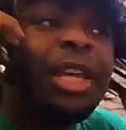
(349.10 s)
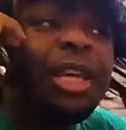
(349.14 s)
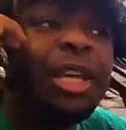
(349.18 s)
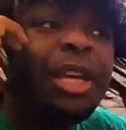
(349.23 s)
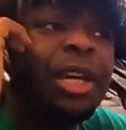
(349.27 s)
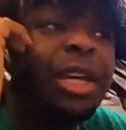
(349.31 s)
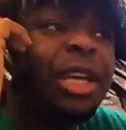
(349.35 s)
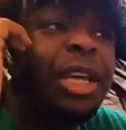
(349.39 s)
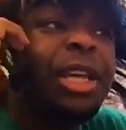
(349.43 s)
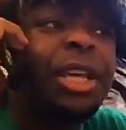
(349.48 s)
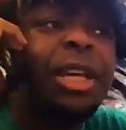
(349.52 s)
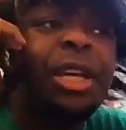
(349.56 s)

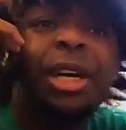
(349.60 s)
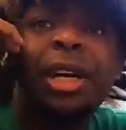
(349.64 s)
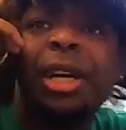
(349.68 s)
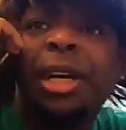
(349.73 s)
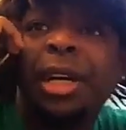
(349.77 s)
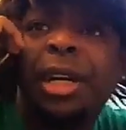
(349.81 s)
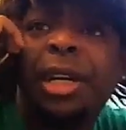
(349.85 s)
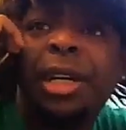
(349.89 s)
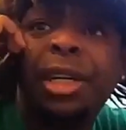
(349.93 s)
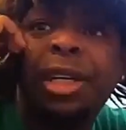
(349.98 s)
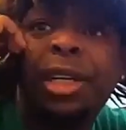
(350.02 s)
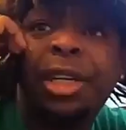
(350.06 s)
He her
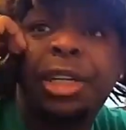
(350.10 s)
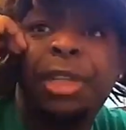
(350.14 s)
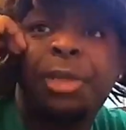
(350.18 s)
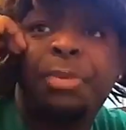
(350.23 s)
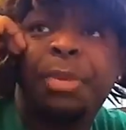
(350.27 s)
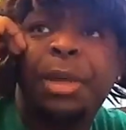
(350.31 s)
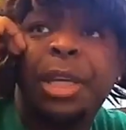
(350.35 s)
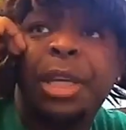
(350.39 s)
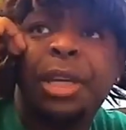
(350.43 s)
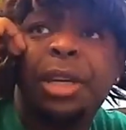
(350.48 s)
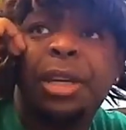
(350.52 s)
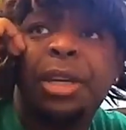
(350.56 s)

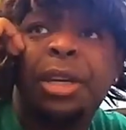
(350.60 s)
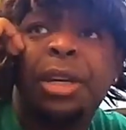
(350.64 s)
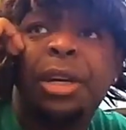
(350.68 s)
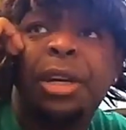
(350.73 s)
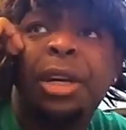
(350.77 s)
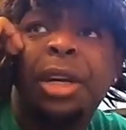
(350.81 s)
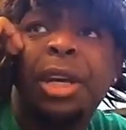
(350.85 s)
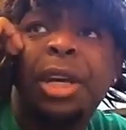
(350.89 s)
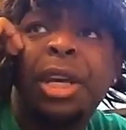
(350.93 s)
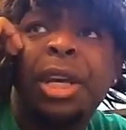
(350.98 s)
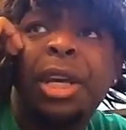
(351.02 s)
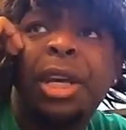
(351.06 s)
husband.
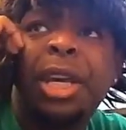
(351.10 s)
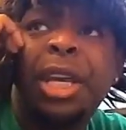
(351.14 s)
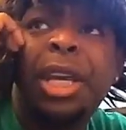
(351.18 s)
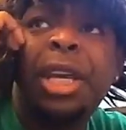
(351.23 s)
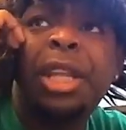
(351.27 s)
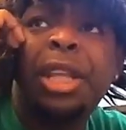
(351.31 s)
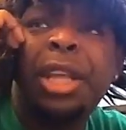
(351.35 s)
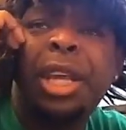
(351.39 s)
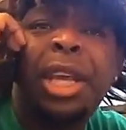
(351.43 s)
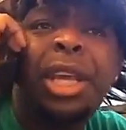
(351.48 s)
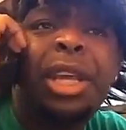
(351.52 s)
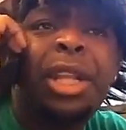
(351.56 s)

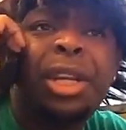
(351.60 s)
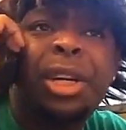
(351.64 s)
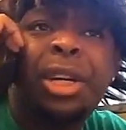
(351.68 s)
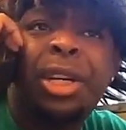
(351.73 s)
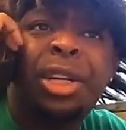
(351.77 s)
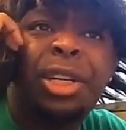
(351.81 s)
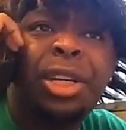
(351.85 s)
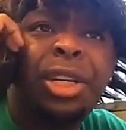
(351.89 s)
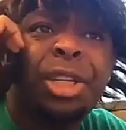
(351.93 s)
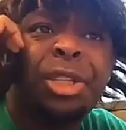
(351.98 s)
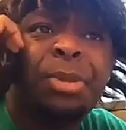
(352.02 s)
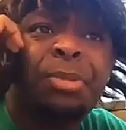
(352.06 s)
He the
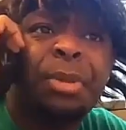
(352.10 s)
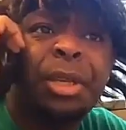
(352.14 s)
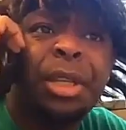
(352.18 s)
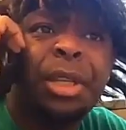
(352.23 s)
husband.